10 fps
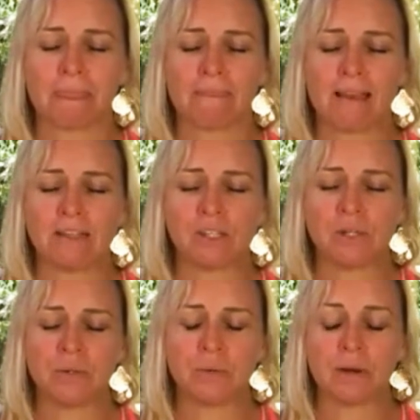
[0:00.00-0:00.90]
as
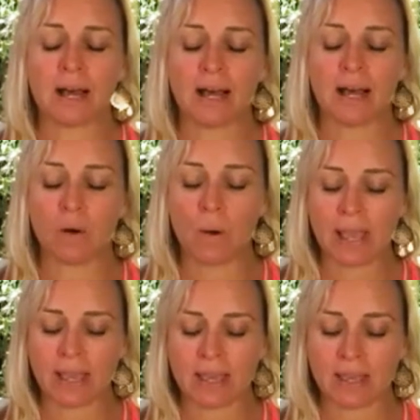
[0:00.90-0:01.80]
you
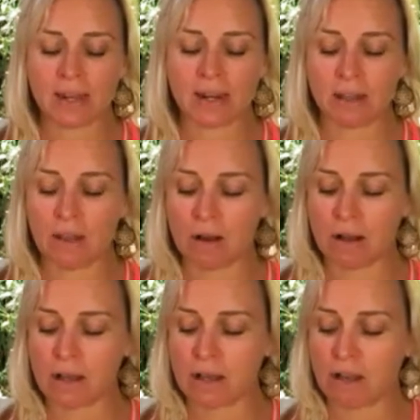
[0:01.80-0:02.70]
awaken a
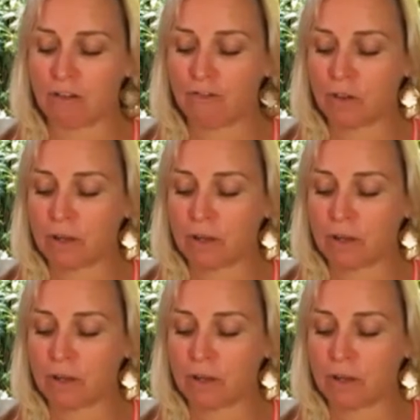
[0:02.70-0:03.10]
longer, fuller